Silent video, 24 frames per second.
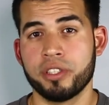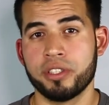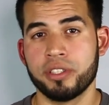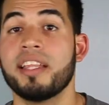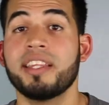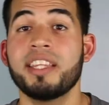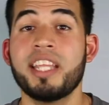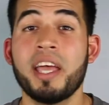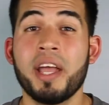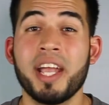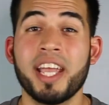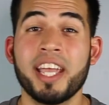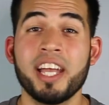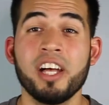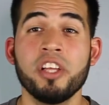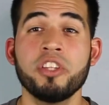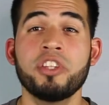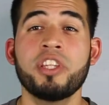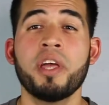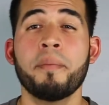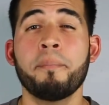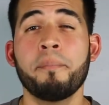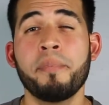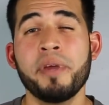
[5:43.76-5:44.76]
The
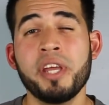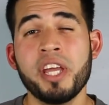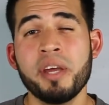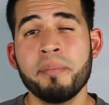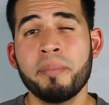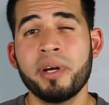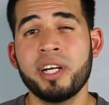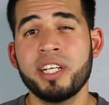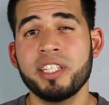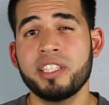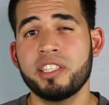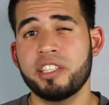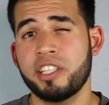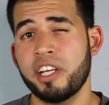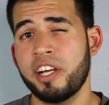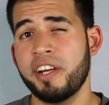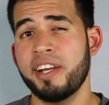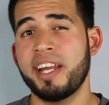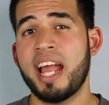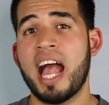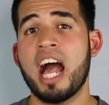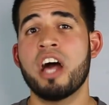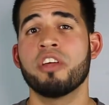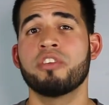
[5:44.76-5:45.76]
Kel-tec
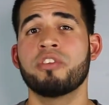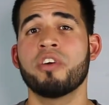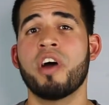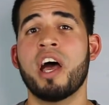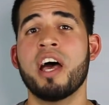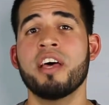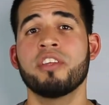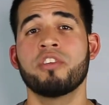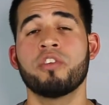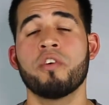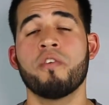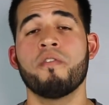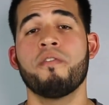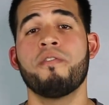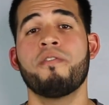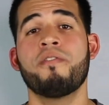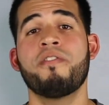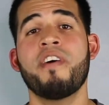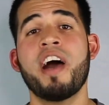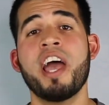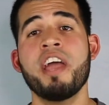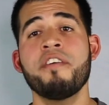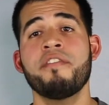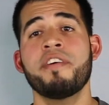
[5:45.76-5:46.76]
PMR30 also has some
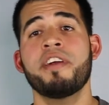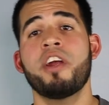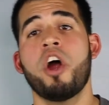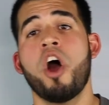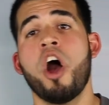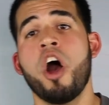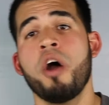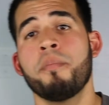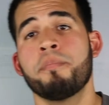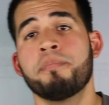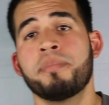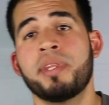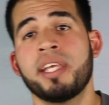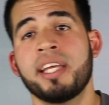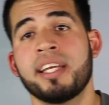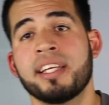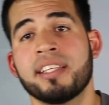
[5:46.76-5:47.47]
fiber optic